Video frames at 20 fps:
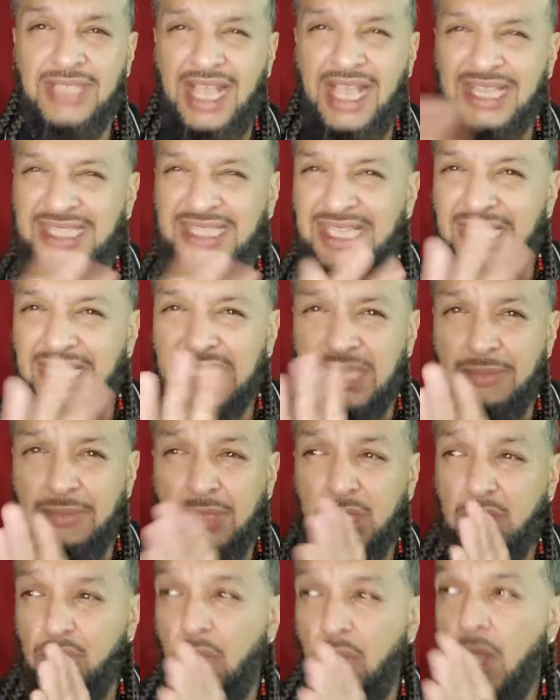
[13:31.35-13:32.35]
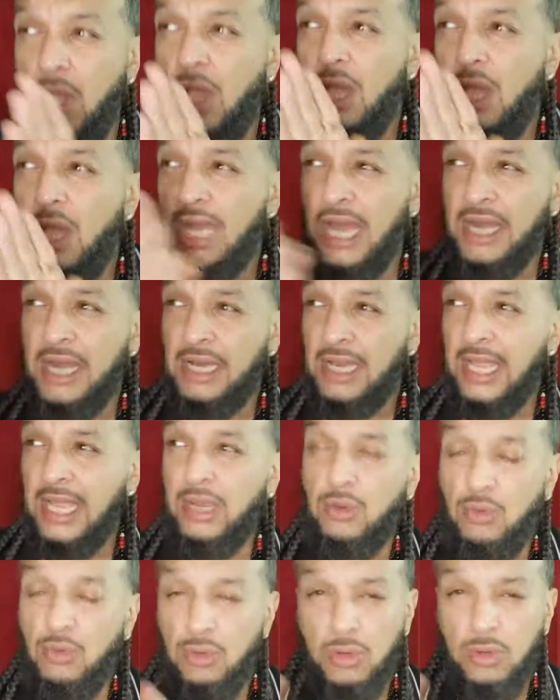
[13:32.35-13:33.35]
because I see some of you kind of
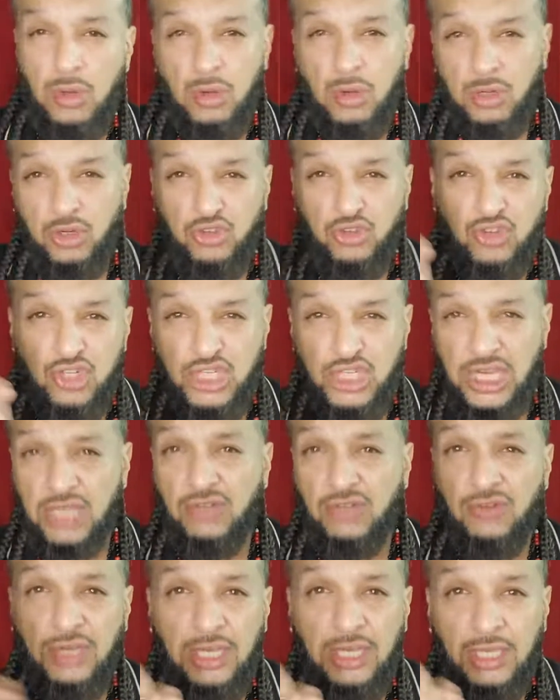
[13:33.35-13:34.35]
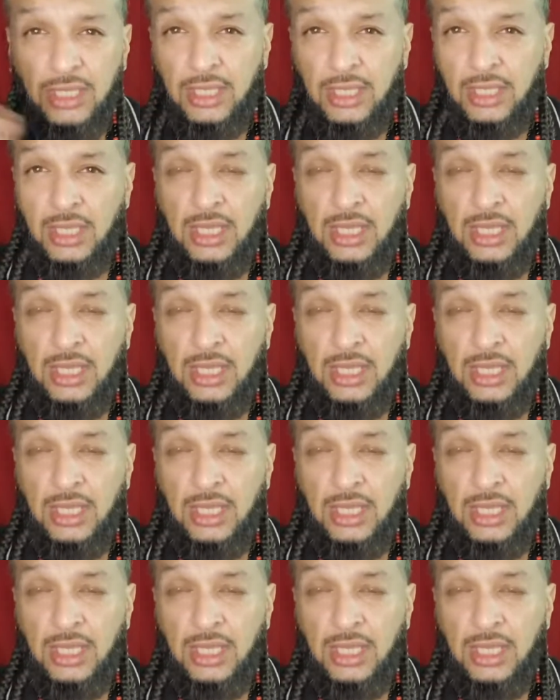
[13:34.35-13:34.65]
like going on a trajectory